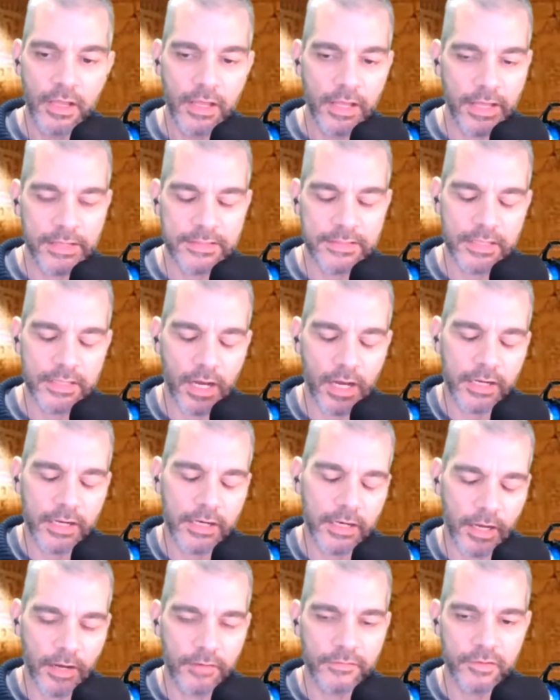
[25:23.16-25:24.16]
It's not
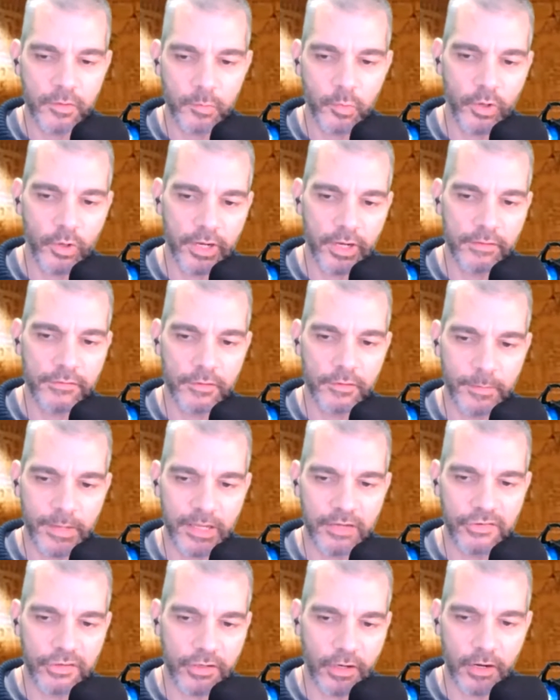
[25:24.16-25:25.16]
enough to put
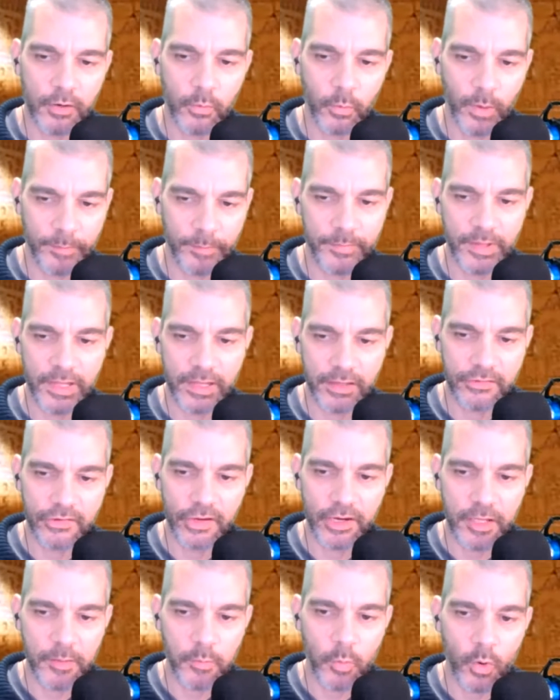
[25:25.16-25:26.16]
information on a web page
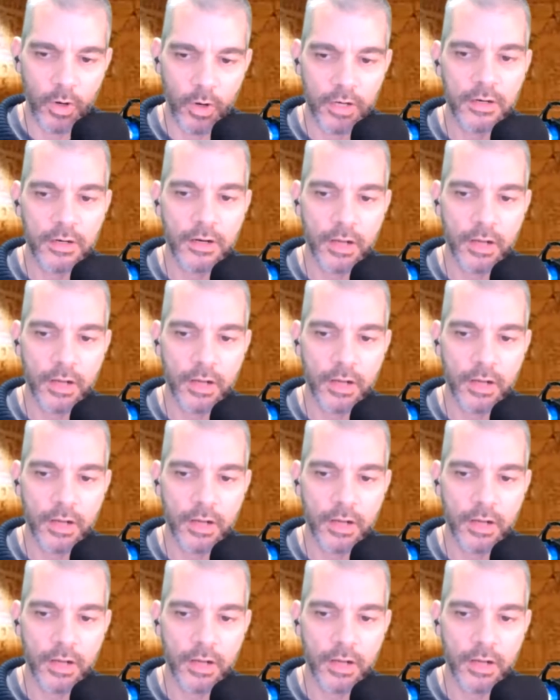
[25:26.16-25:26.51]
anymore.